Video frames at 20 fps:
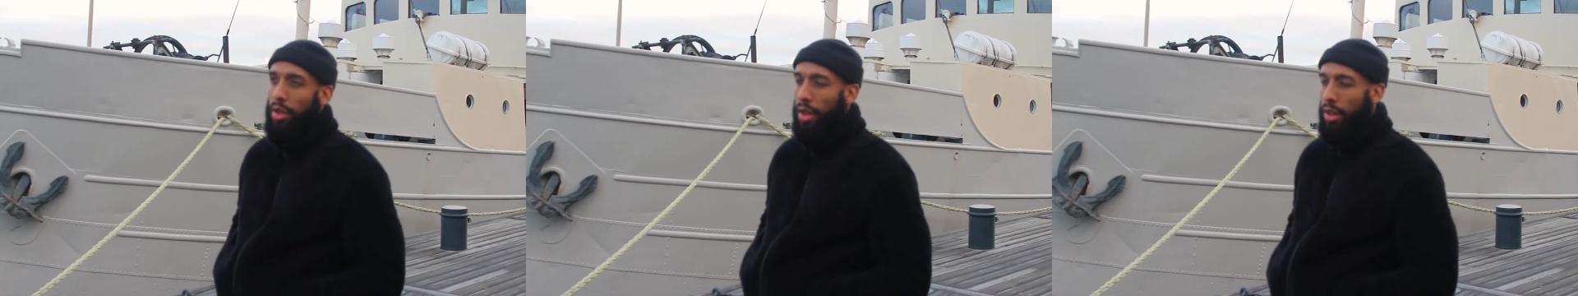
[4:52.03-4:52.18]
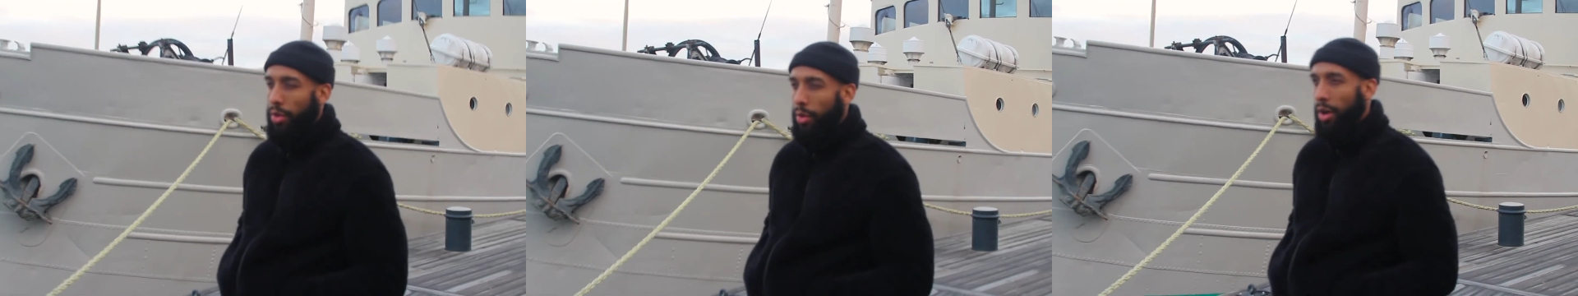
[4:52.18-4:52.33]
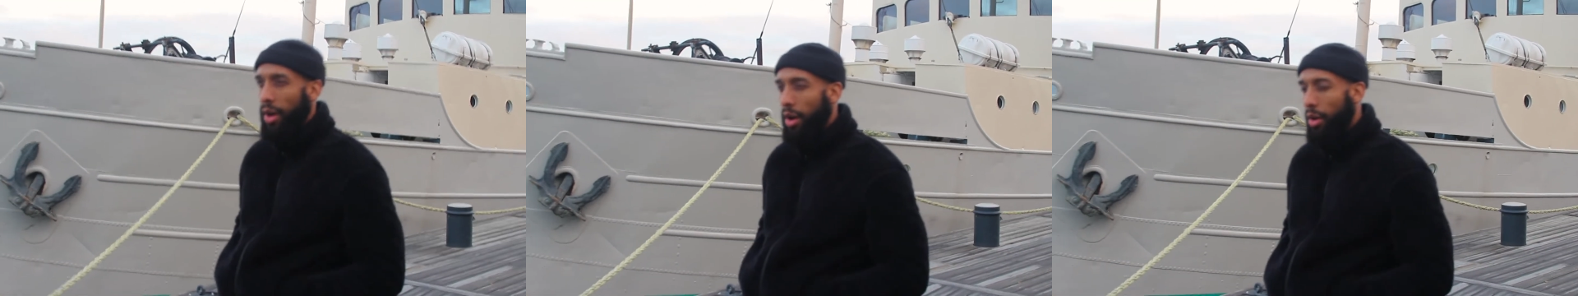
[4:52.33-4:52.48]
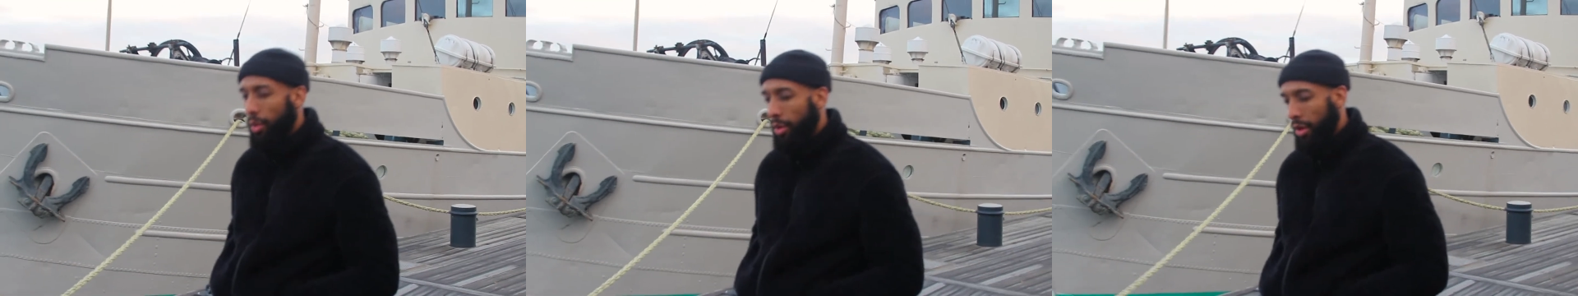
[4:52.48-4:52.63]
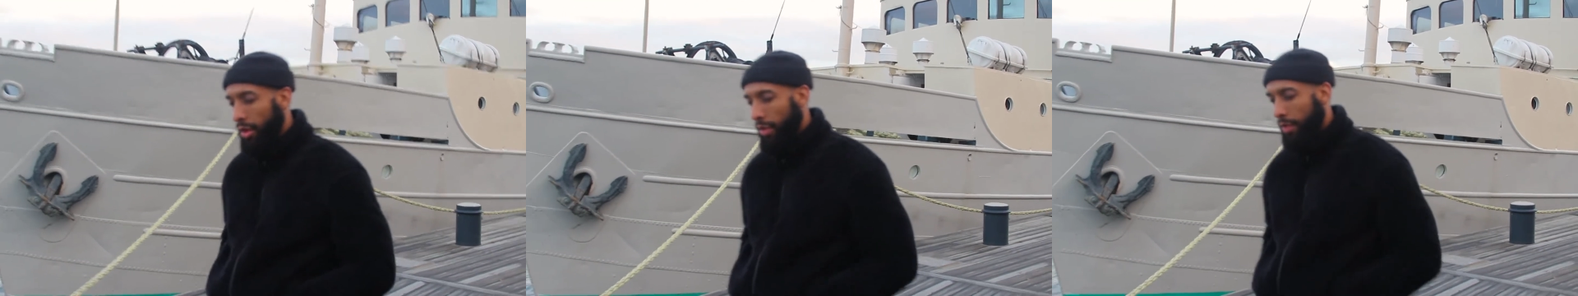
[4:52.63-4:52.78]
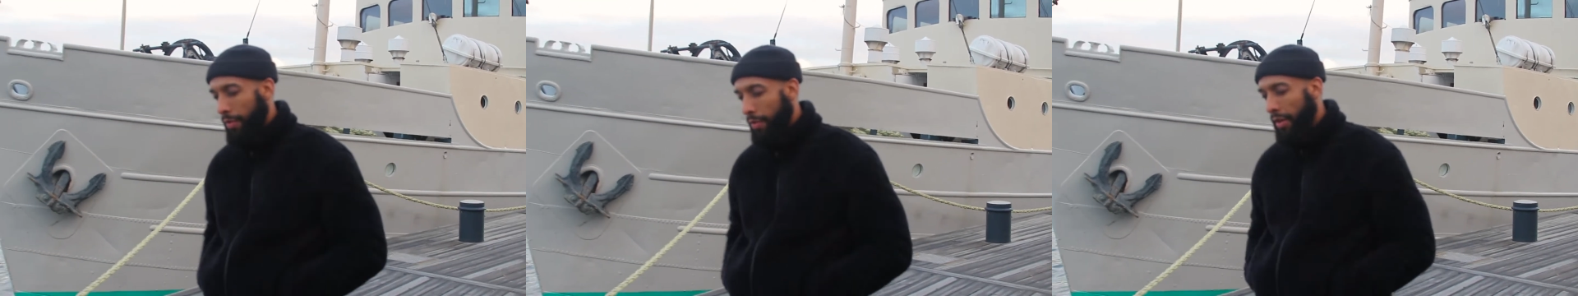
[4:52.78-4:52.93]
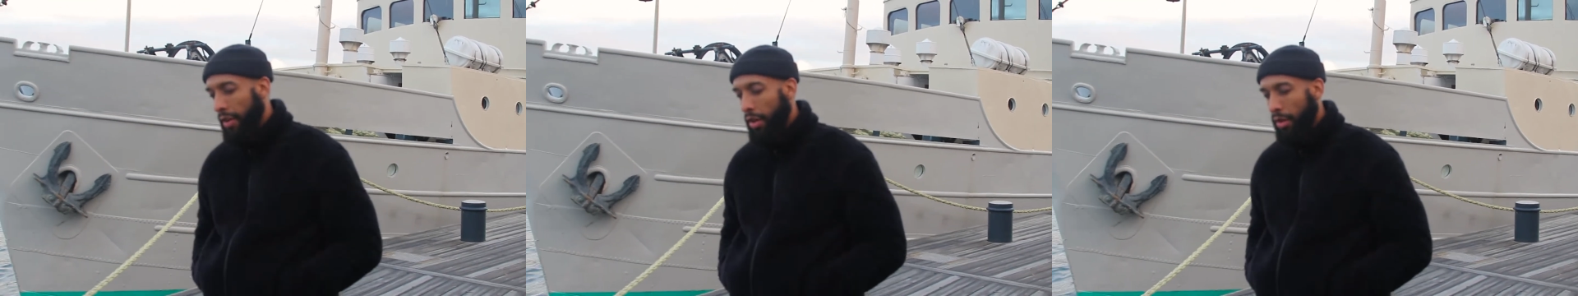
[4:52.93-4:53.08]
That's the way I
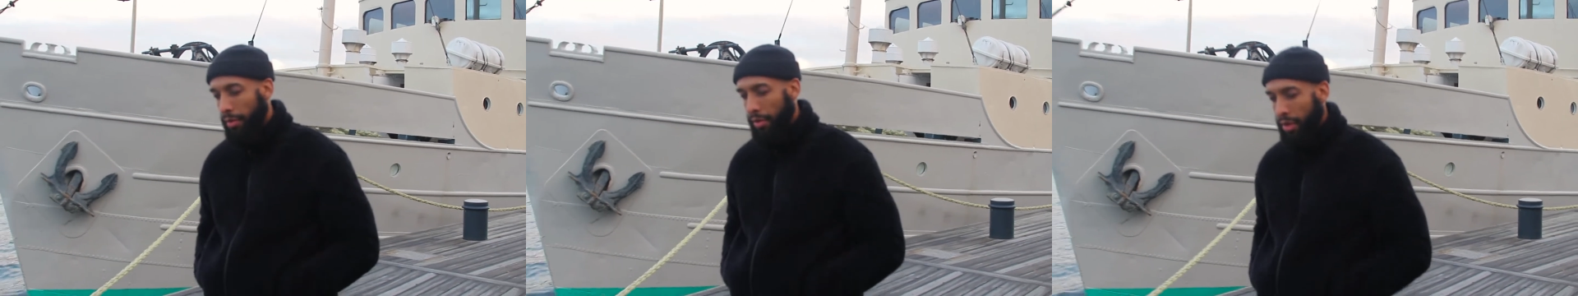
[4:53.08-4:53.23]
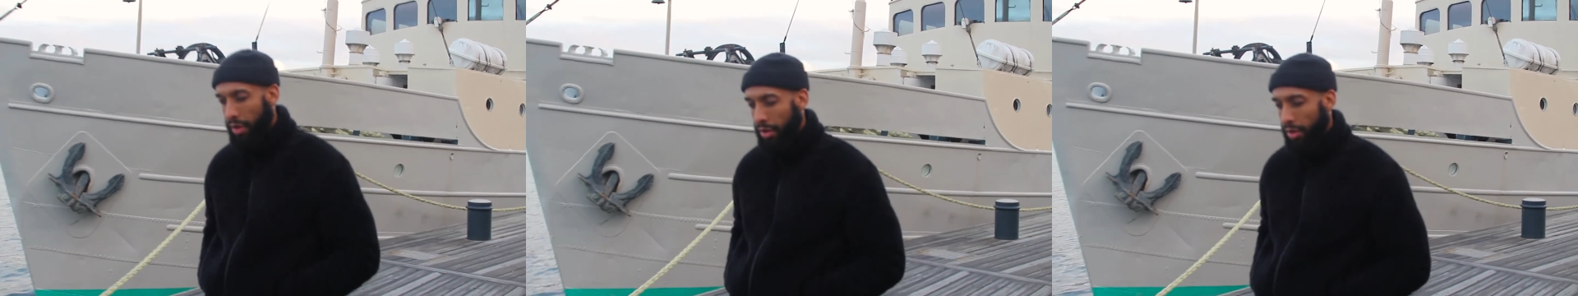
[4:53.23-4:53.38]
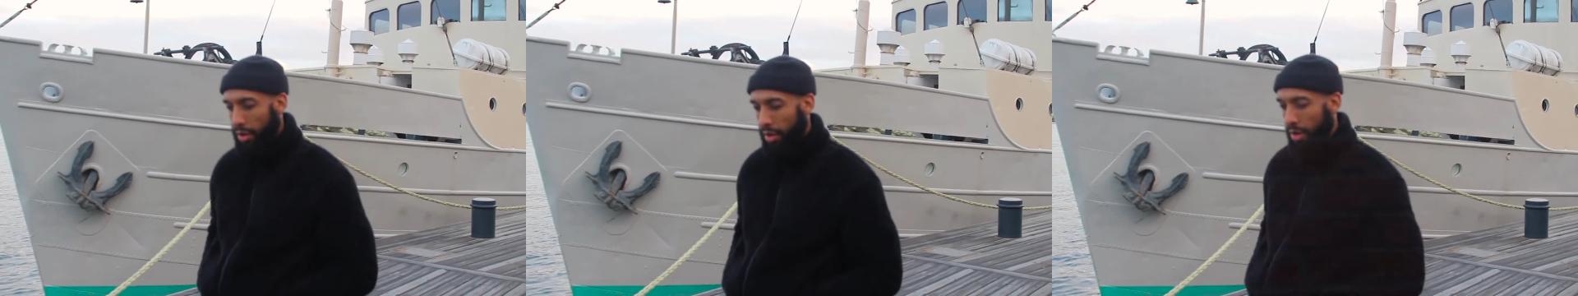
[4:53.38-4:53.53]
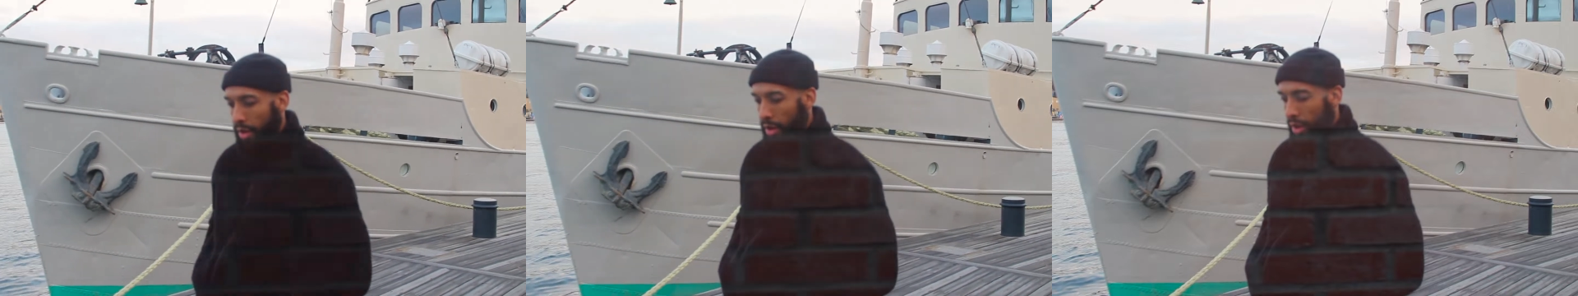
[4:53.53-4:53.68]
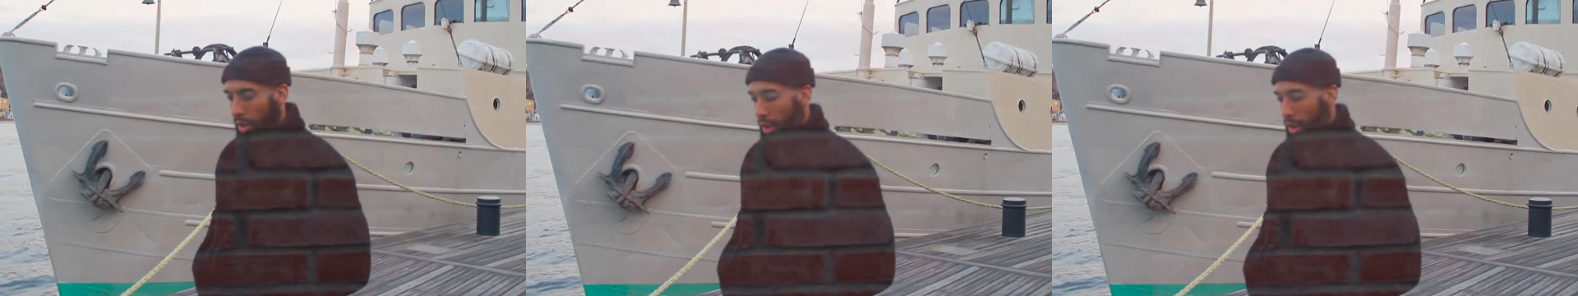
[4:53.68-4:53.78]
always think of this.